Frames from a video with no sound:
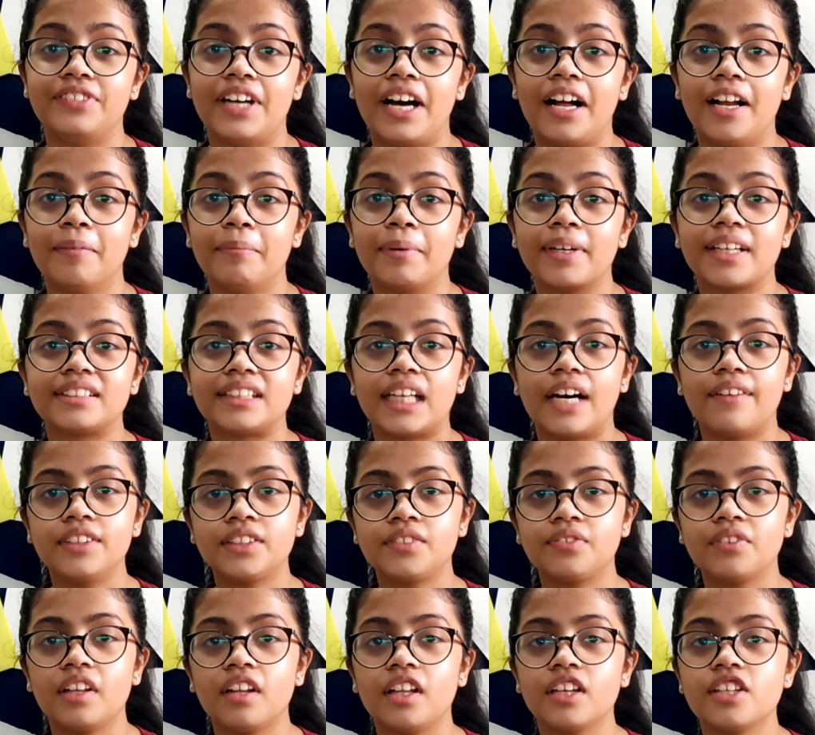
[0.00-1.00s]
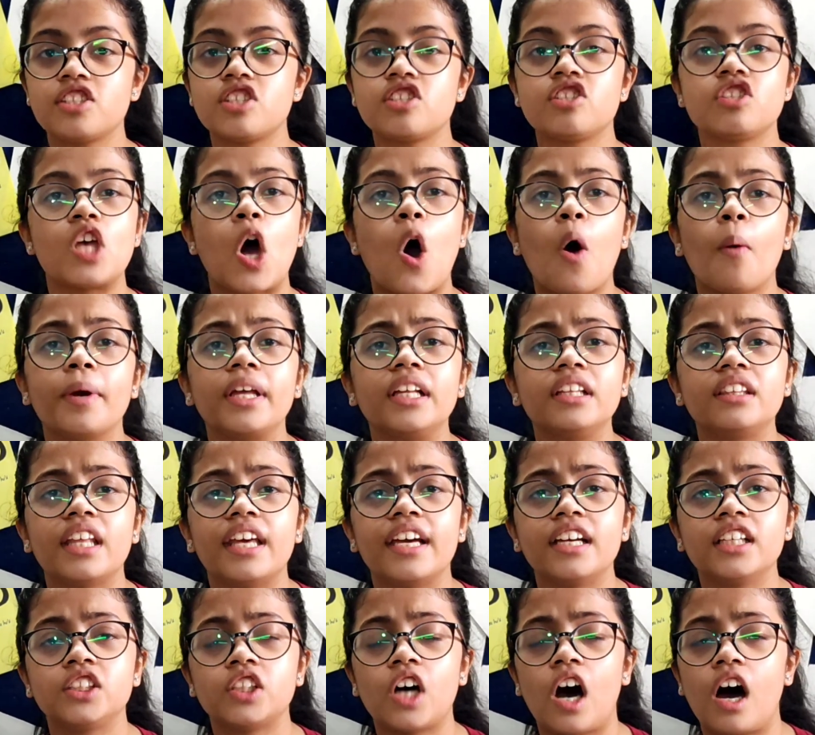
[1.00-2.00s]
felt because I was feeling so many
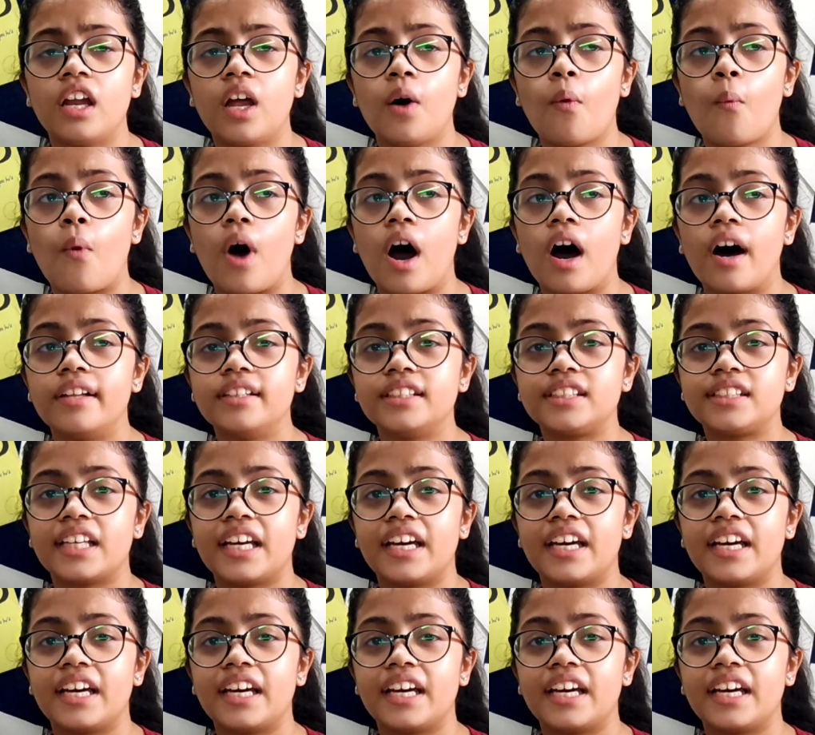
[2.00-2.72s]
things all at once,